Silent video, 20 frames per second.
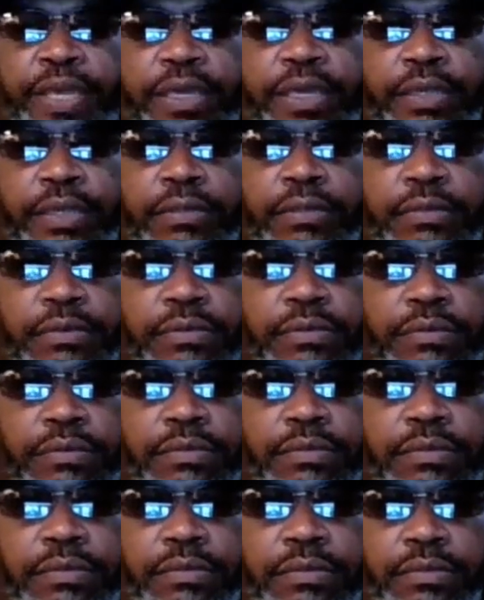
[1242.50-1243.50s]
that's how I look
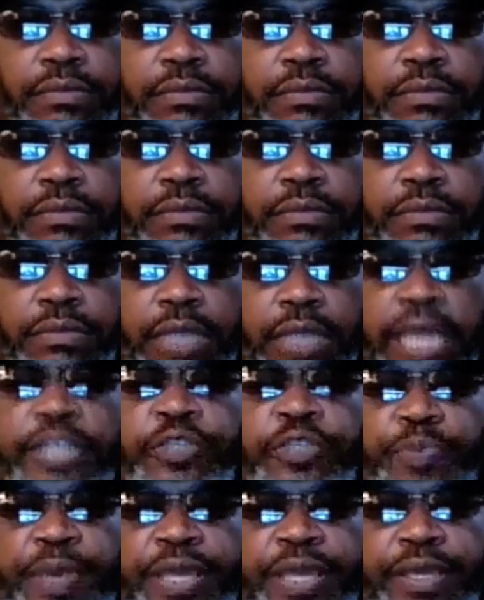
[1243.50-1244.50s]
at it. That's how
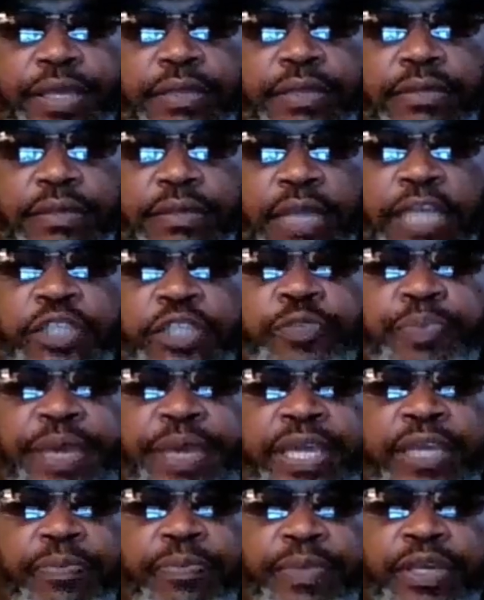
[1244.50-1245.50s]
I look at it. And
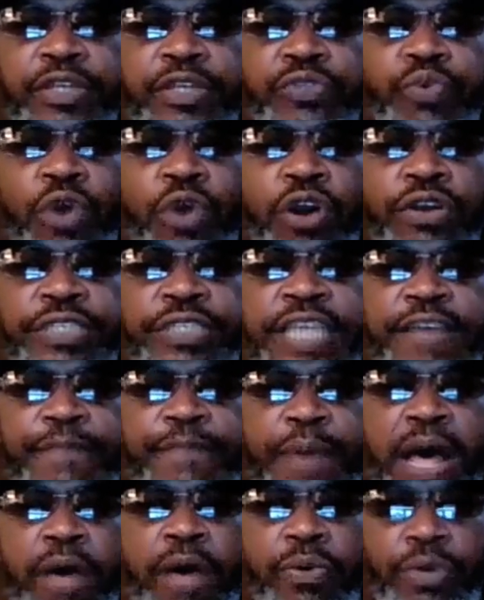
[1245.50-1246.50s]
speaking, because words have
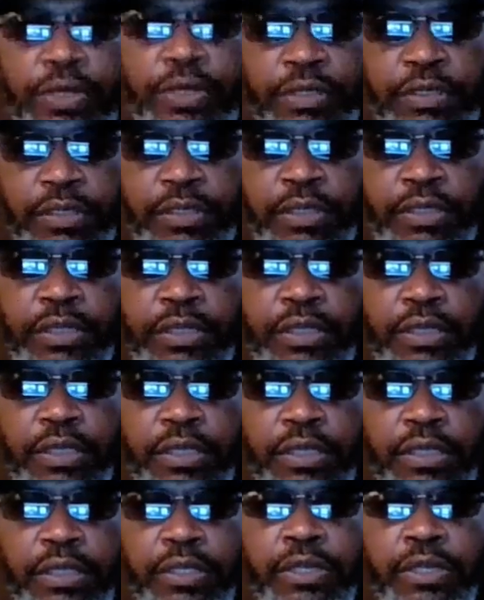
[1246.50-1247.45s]
power. You know,